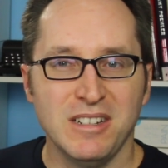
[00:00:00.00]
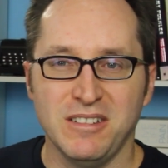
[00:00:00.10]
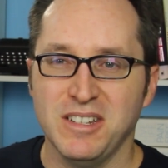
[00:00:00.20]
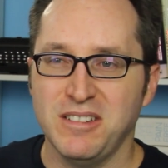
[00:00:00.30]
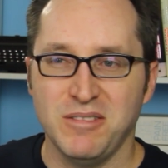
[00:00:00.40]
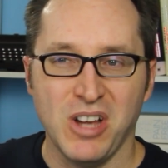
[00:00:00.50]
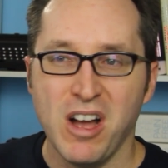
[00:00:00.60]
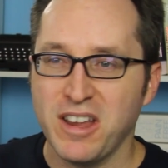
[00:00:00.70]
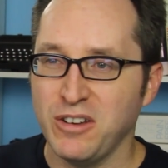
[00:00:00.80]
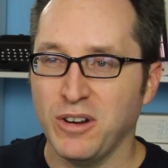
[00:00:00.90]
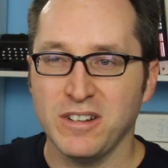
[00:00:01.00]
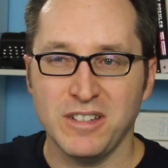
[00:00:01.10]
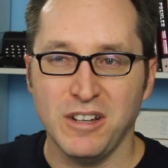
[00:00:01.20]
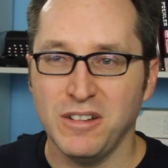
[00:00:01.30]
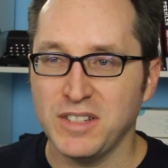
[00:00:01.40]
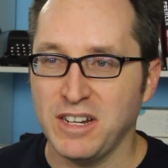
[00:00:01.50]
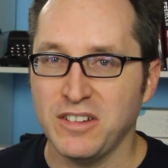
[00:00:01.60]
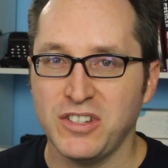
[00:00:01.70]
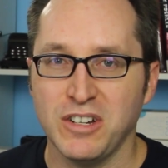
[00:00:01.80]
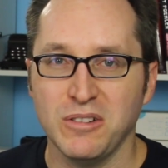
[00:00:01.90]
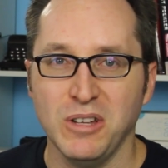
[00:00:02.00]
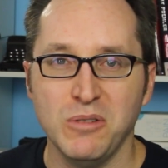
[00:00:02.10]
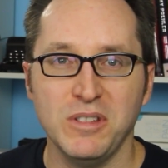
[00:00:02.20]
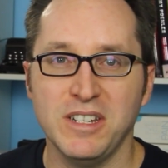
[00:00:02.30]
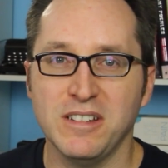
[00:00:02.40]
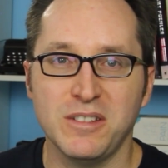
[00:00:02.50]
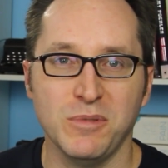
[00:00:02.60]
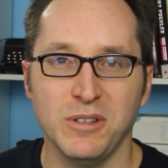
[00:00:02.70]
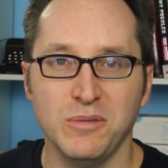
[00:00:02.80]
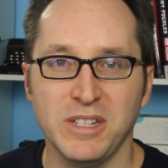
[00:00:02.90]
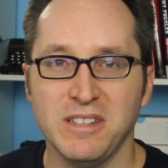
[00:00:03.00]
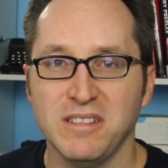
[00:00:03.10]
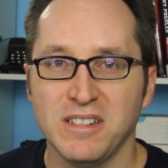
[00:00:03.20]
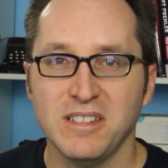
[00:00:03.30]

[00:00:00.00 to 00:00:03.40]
just talking to ourselves out of sheer loneliness with only